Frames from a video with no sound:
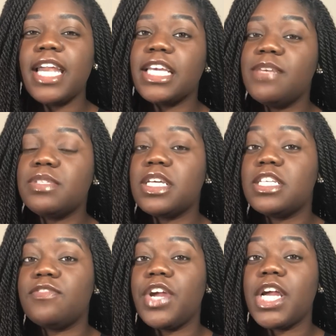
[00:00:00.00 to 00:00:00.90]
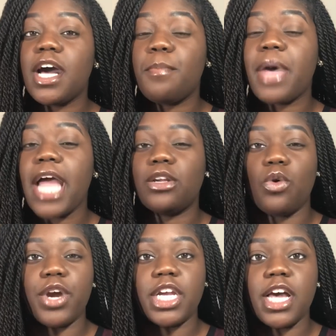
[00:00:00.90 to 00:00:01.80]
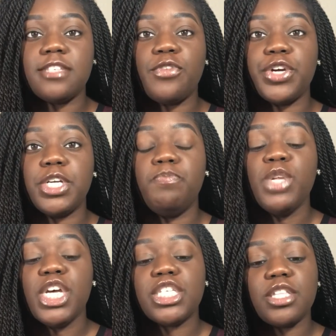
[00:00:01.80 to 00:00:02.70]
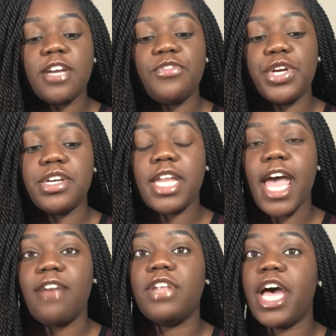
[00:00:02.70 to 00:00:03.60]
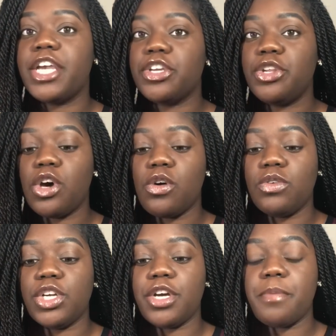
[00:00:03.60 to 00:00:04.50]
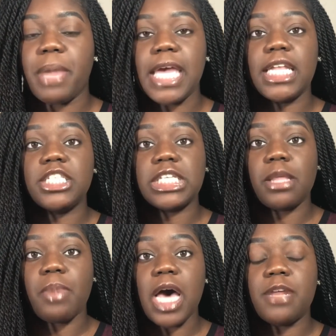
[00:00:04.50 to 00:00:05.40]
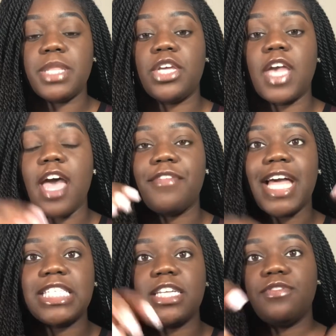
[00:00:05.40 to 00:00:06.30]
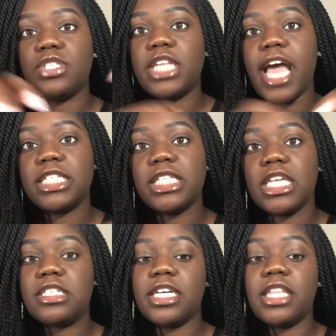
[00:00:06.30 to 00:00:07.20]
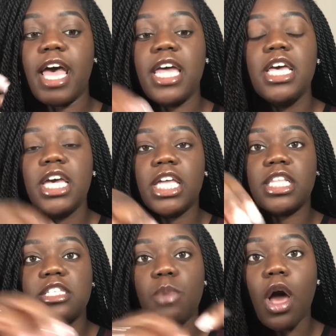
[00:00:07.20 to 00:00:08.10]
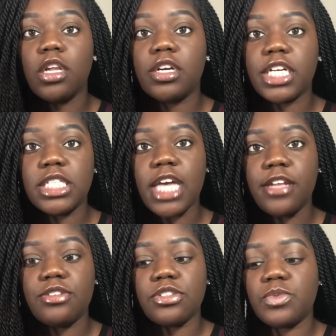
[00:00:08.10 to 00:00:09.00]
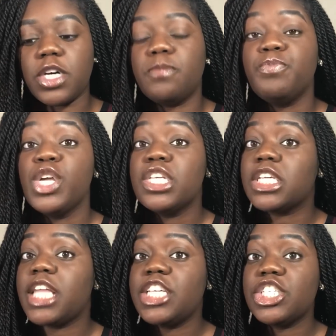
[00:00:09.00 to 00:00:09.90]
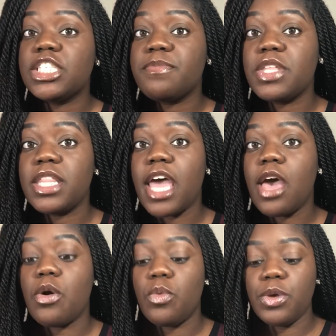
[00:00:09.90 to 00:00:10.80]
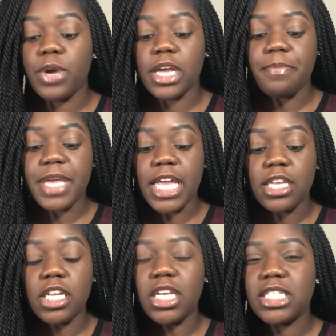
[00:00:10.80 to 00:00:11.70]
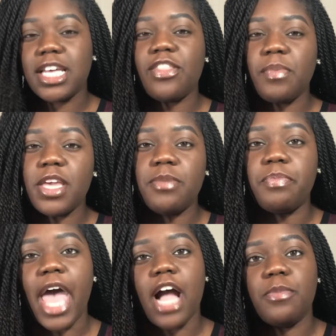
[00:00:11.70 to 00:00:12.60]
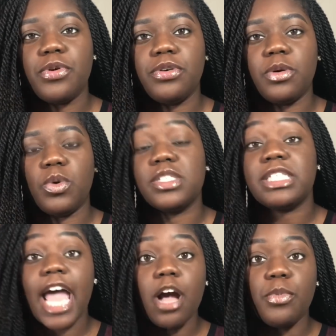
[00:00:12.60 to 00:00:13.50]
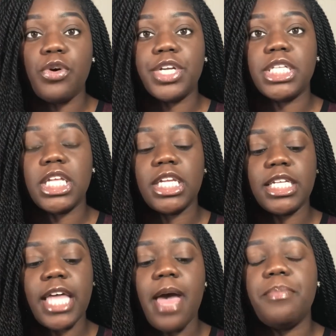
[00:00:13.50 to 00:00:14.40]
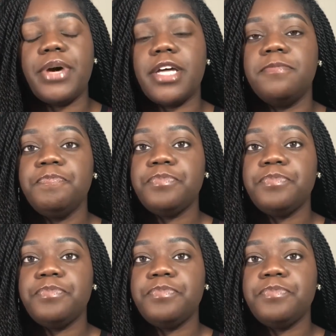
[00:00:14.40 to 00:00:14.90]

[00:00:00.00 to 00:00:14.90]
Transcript: kind of keeps things very compact and organized for you. So therefore you can have like, you know, your main lunch at the bottom, and then you have like several snacks and things like that in the smaller containers as well. So that's just something that we recommend. It doesn't have to be packable or stackable or anything like that, but